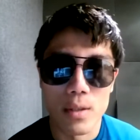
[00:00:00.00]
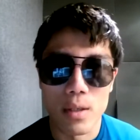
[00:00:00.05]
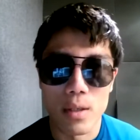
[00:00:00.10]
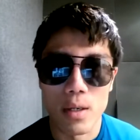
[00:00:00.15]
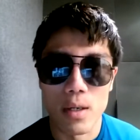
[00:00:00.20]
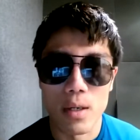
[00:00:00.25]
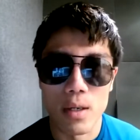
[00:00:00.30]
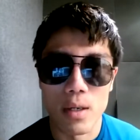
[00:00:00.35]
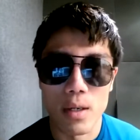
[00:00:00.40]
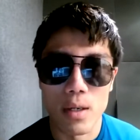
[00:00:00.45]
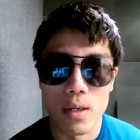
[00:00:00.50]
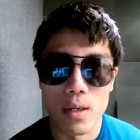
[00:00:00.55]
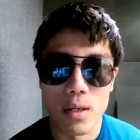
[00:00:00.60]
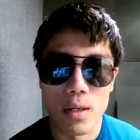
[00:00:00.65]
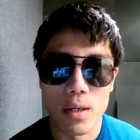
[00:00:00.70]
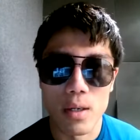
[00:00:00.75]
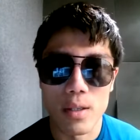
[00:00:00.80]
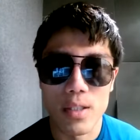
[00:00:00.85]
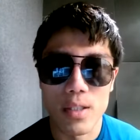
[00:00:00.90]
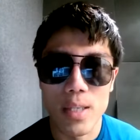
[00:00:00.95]

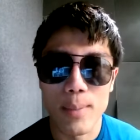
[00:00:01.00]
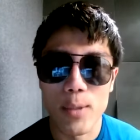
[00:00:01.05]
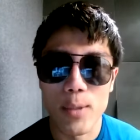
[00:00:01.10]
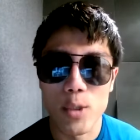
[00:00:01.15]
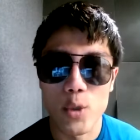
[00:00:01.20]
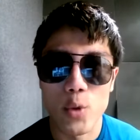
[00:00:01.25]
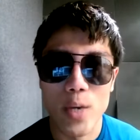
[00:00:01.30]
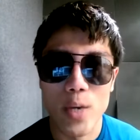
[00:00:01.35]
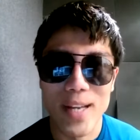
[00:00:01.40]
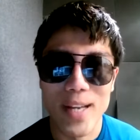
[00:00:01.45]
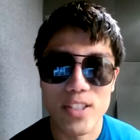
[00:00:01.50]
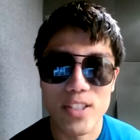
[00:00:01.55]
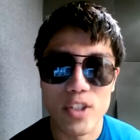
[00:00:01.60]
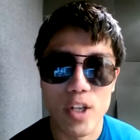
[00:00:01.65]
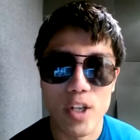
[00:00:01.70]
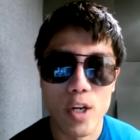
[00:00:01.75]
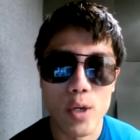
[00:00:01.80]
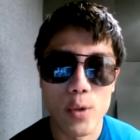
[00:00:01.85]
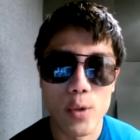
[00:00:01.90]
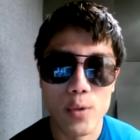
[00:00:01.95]
the
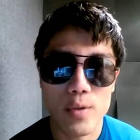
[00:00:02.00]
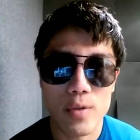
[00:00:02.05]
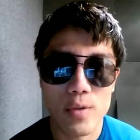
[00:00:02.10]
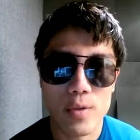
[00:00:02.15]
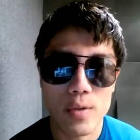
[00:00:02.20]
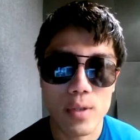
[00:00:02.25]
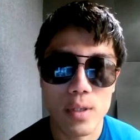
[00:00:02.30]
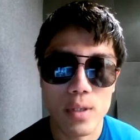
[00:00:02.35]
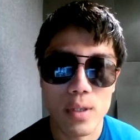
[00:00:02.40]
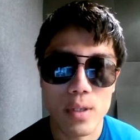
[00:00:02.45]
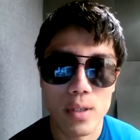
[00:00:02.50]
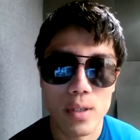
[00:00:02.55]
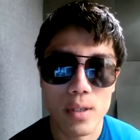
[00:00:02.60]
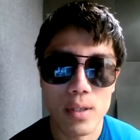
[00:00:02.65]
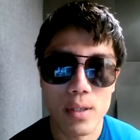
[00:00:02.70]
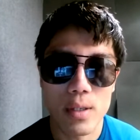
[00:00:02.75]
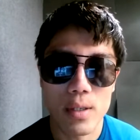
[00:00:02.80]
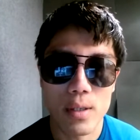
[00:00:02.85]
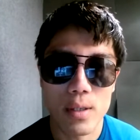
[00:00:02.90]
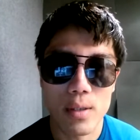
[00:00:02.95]
WHO's
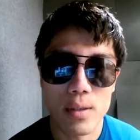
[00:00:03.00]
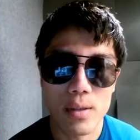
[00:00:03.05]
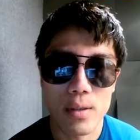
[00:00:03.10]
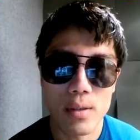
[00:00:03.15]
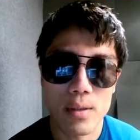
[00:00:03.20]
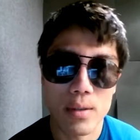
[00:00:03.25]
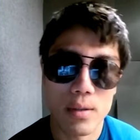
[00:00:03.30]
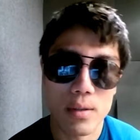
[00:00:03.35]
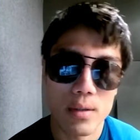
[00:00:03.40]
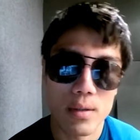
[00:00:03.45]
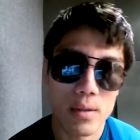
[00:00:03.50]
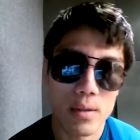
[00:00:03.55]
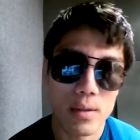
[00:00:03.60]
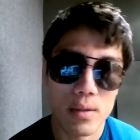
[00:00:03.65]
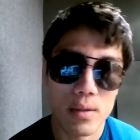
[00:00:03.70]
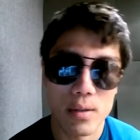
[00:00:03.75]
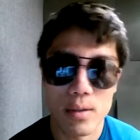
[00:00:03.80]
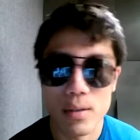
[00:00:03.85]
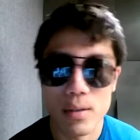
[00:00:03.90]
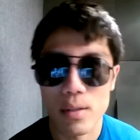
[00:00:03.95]
uh,
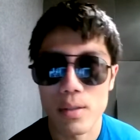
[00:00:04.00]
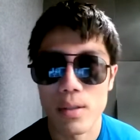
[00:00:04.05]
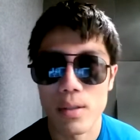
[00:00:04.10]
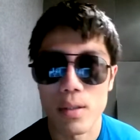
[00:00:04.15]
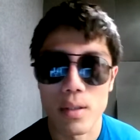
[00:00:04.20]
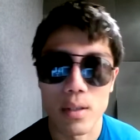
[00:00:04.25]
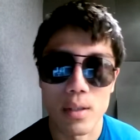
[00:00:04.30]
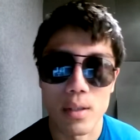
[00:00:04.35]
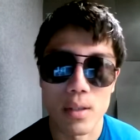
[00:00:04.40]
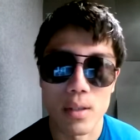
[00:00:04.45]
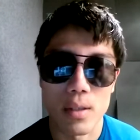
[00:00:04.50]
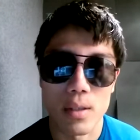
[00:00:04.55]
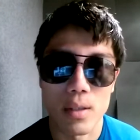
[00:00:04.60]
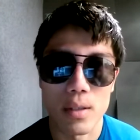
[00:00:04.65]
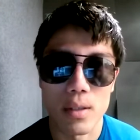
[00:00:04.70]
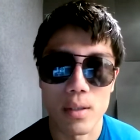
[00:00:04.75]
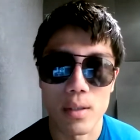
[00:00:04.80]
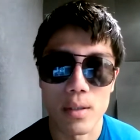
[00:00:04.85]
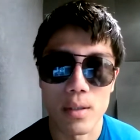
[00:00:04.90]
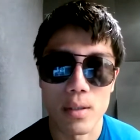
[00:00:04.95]
uh,
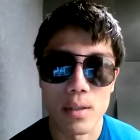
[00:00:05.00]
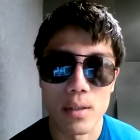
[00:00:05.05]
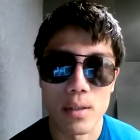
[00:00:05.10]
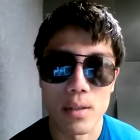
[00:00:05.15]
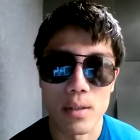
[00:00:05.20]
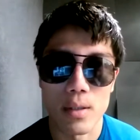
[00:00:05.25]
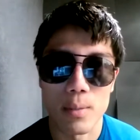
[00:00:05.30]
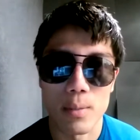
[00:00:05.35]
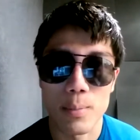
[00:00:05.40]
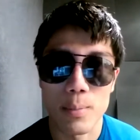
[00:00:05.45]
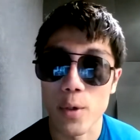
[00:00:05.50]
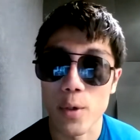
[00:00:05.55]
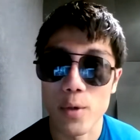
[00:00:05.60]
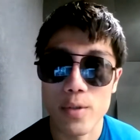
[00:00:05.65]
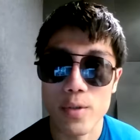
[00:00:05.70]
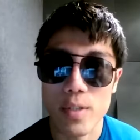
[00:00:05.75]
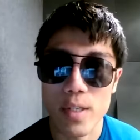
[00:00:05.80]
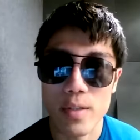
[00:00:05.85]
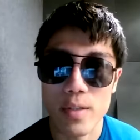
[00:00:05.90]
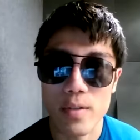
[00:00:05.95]

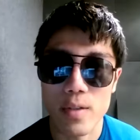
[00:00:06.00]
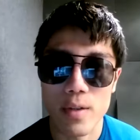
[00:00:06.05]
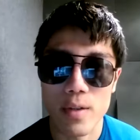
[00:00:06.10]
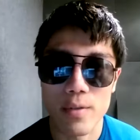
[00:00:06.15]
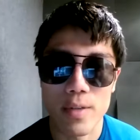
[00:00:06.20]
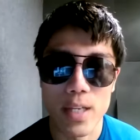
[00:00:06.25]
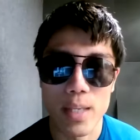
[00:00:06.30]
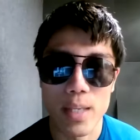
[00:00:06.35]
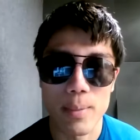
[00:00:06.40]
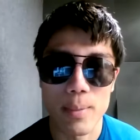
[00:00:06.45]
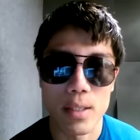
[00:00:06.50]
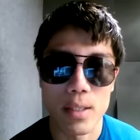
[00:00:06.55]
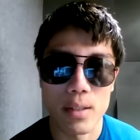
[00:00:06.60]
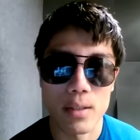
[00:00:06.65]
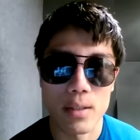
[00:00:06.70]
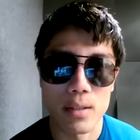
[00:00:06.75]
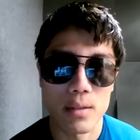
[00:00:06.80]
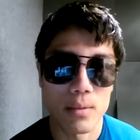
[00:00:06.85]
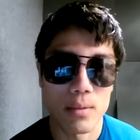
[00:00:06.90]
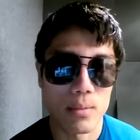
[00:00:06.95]
process of
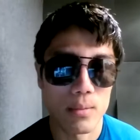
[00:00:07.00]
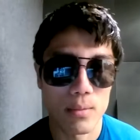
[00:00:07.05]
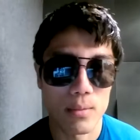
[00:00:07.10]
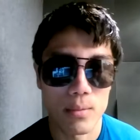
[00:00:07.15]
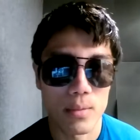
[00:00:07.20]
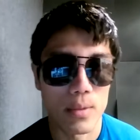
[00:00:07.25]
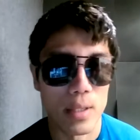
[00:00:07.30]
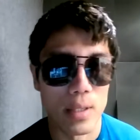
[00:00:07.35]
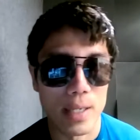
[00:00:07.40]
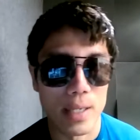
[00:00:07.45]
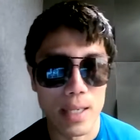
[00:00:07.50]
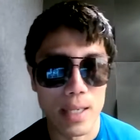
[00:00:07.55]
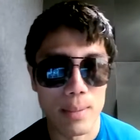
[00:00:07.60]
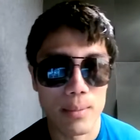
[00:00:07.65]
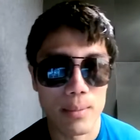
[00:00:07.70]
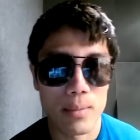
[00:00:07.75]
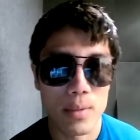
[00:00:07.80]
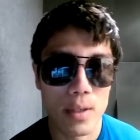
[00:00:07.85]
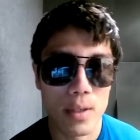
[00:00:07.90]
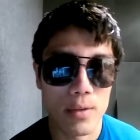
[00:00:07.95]
naming the
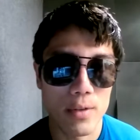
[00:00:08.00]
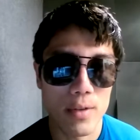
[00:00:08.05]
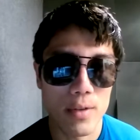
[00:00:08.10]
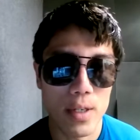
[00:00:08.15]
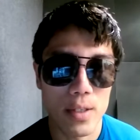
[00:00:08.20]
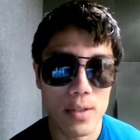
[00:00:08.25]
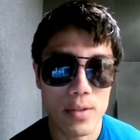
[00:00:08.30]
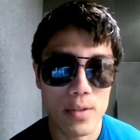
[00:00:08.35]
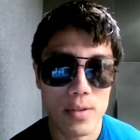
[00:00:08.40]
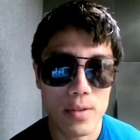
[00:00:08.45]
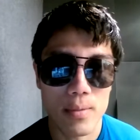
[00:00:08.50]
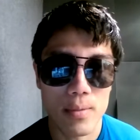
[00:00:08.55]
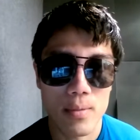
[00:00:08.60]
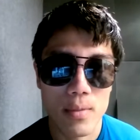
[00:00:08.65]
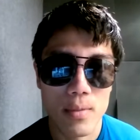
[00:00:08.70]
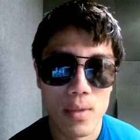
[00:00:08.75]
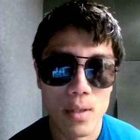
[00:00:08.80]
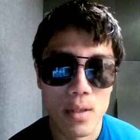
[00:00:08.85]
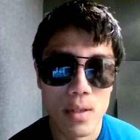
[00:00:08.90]
name of the virus,